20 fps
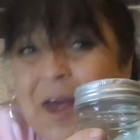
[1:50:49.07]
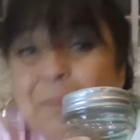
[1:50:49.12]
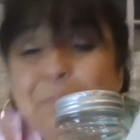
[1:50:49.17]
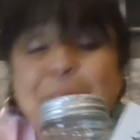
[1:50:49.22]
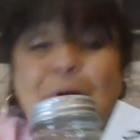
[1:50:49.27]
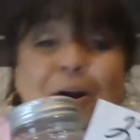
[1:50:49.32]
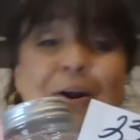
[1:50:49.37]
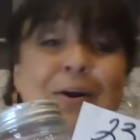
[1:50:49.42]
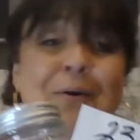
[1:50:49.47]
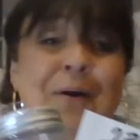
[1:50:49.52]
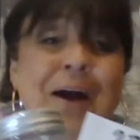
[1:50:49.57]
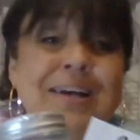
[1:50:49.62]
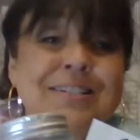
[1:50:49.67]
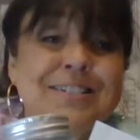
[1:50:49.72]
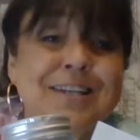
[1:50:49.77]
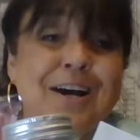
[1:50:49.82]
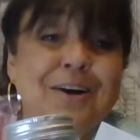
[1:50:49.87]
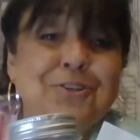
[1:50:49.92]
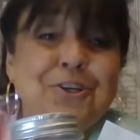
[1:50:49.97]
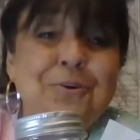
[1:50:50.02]
Margot, I
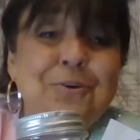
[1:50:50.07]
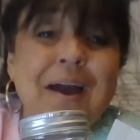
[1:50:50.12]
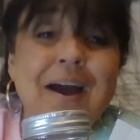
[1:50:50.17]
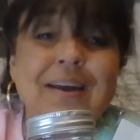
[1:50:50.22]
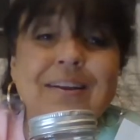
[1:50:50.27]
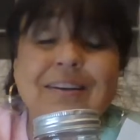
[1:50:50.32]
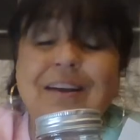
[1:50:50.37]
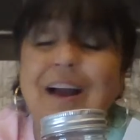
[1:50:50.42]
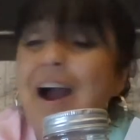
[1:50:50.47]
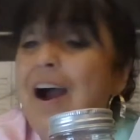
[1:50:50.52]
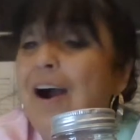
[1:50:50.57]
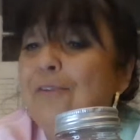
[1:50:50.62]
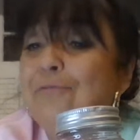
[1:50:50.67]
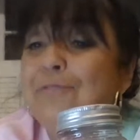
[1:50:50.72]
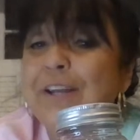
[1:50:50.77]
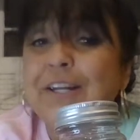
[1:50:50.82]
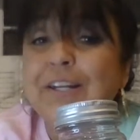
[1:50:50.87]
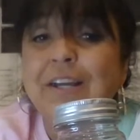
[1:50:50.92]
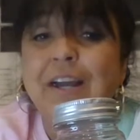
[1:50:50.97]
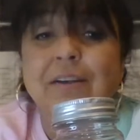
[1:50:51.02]
saw you had a cow
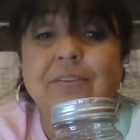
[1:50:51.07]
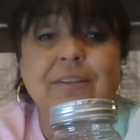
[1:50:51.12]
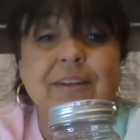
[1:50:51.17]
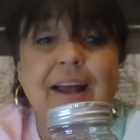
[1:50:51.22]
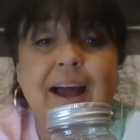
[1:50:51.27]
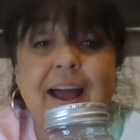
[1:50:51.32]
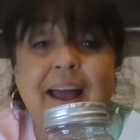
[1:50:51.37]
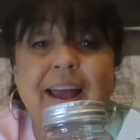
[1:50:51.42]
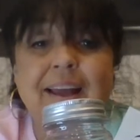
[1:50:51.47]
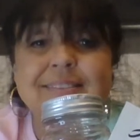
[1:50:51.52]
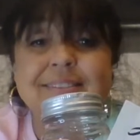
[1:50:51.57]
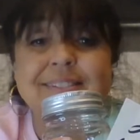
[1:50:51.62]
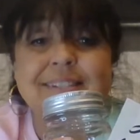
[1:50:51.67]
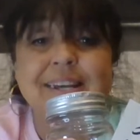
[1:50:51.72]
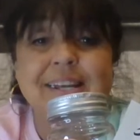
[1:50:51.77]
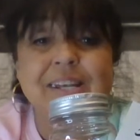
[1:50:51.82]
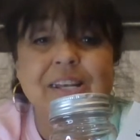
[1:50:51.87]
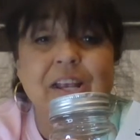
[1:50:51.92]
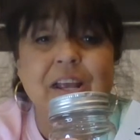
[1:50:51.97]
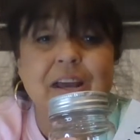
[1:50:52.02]
video that I hadn't
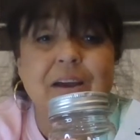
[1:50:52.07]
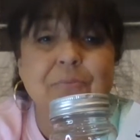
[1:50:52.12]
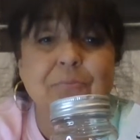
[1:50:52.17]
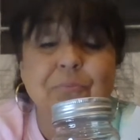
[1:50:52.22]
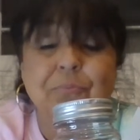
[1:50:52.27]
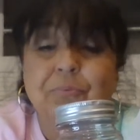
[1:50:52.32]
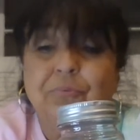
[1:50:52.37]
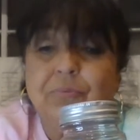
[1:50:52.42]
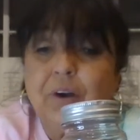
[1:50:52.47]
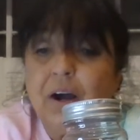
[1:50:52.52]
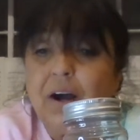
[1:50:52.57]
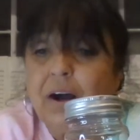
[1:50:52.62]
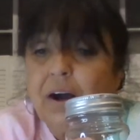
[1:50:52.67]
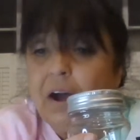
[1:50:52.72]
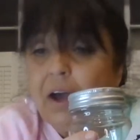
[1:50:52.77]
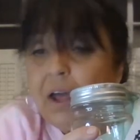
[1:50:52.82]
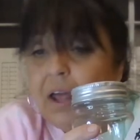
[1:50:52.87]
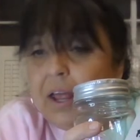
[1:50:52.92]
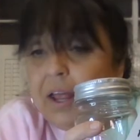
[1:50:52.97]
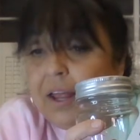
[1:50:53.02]
seen yet.
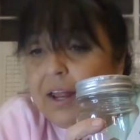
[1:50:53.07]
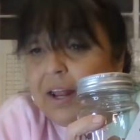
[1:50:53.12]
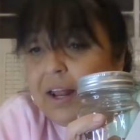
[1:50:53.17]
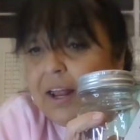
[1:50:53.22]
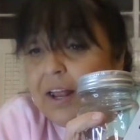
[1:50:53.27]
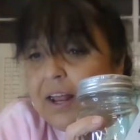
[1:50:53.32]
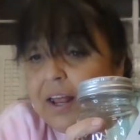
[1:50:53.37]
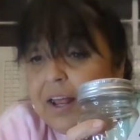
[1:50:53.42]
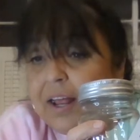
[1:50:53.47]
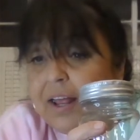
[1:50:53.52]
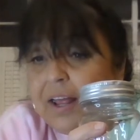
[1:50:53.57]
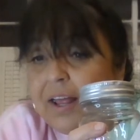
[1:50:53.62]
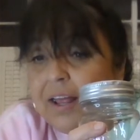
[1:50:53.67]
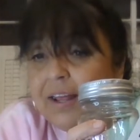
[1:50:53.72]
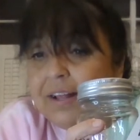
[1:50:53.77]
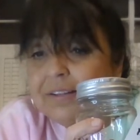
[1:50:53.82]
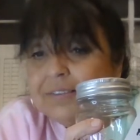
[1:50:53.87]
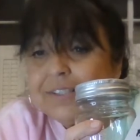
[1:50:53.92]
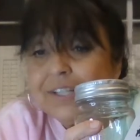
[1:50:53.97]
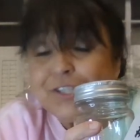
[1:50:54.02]

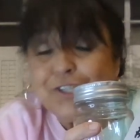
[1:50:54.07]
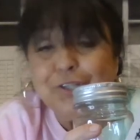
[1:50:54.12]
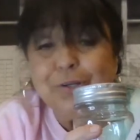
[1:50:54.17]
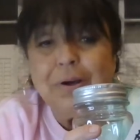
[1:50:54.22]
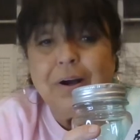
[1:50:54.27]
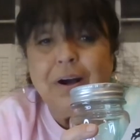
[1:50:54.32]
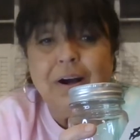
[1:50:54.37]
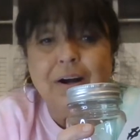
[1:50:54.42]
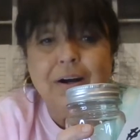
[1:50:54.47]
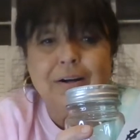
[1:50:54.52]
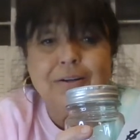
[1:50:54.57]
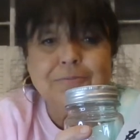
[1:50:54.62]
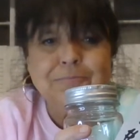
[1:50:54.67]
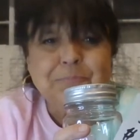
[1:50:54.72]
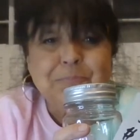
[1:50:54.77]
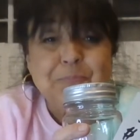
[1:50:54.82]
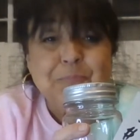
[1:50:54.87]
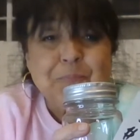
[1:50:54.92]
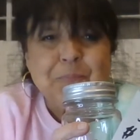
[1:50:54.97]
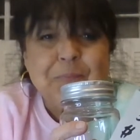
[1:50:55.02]
That you
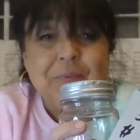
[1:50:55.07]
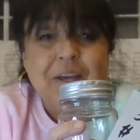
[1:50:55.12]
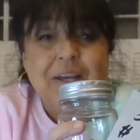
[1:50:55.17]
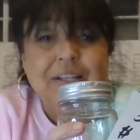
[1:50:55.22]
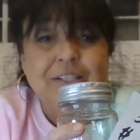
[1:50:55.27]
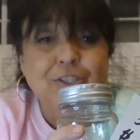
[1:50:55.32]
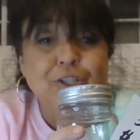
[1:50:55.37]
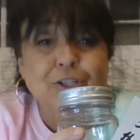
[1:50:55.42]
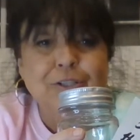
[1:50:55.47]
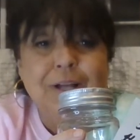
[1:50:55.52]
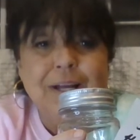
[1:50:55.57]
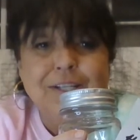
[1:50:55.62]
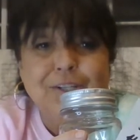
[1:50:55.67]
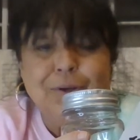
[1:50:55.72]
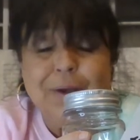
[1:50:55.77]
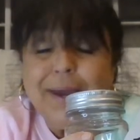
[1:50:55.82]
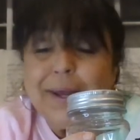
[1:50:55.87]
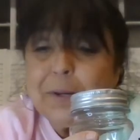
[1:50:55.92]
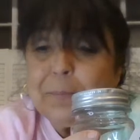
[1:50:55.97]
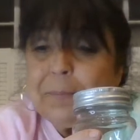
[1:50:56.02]
looked like
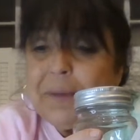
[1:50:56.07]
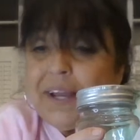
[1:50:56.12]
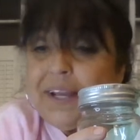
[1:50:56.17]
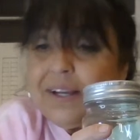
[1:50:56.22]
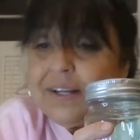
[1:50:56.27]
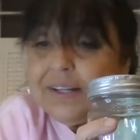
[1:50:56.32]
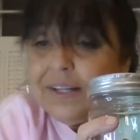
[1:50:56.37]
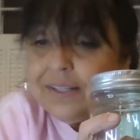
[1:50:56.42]
you had a man